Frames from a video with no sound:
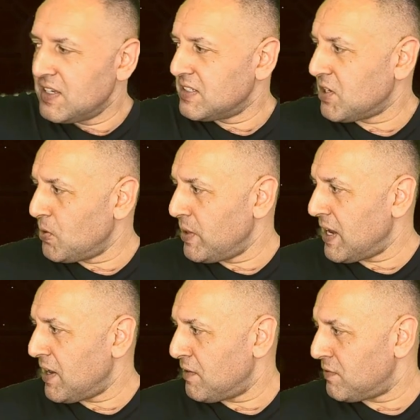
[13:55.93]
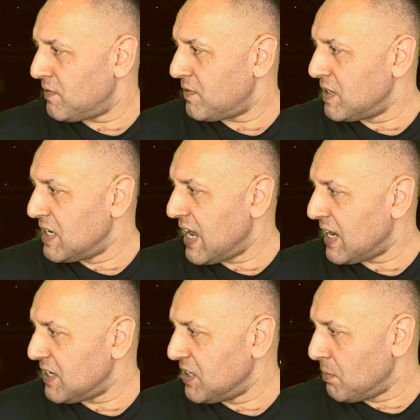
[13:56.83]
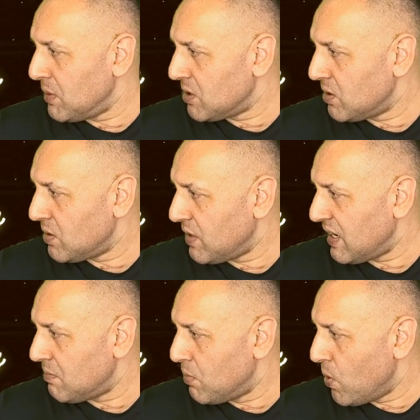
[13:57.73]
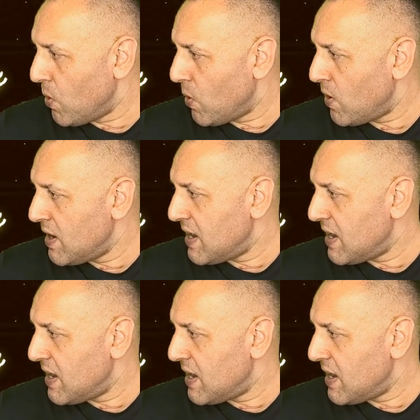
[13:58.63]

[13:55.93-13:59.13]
So we have na in the middle, then mo,